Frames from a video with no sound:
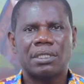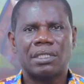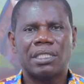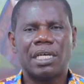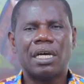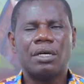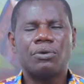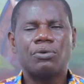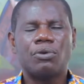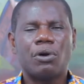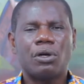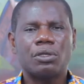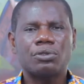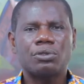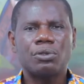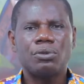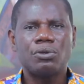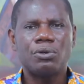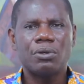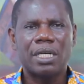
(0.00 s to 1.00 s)
Then we'll
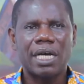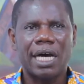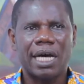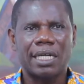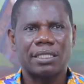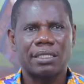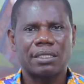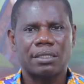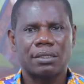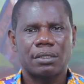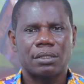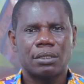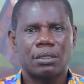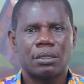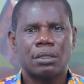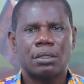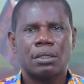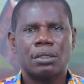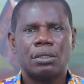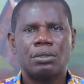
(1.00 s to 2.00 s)
also look at
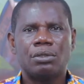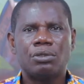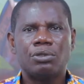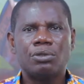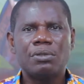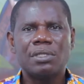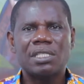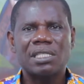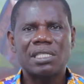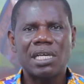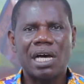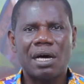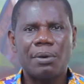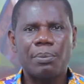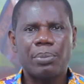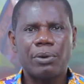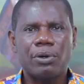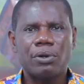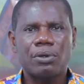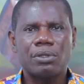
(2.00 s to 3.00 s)
two
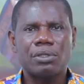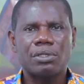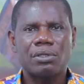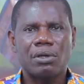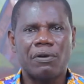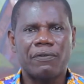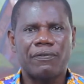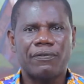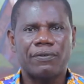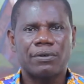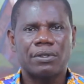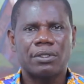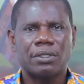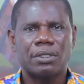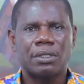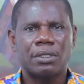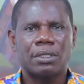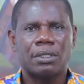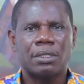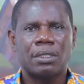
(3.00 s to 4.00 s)
samples of
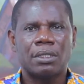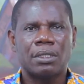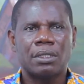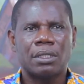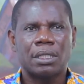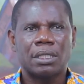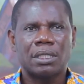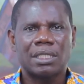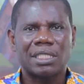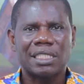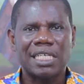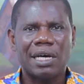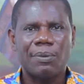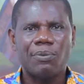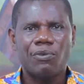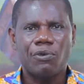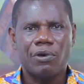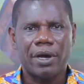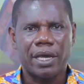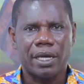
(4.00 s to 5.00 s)

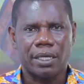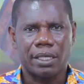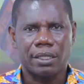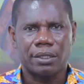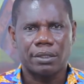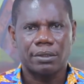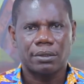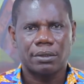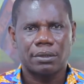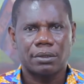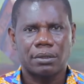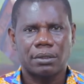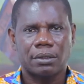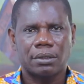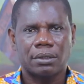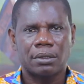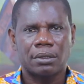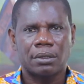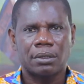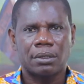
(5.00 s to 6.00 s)
some work,
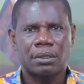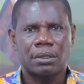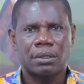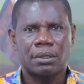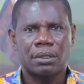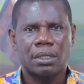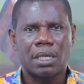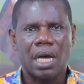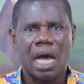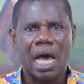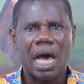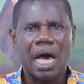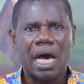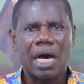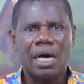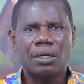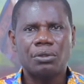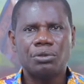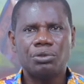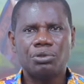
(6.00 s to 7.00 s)

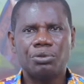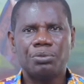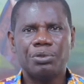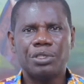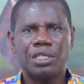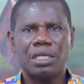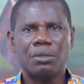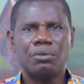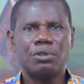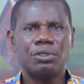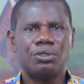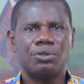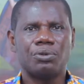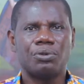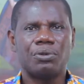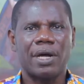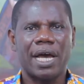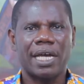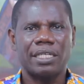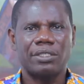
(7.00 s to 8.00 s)
how you'll be able to
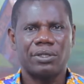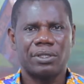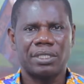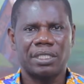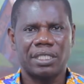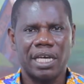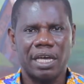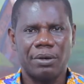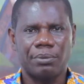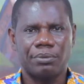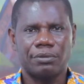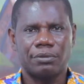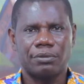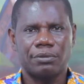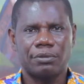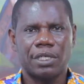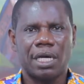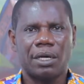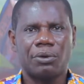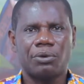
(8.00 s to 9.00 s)
write on them.
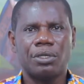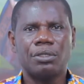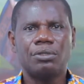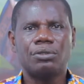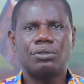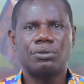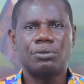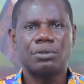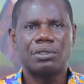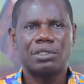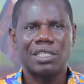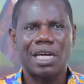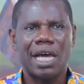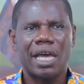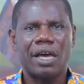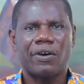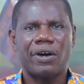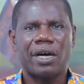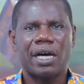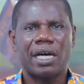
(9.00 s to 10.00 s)
We are going to
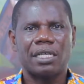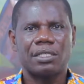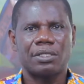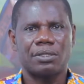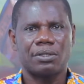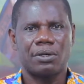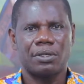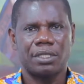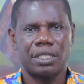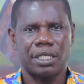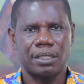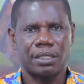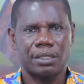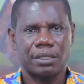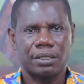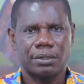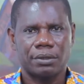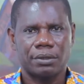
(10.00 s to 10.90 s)
try our hands on it.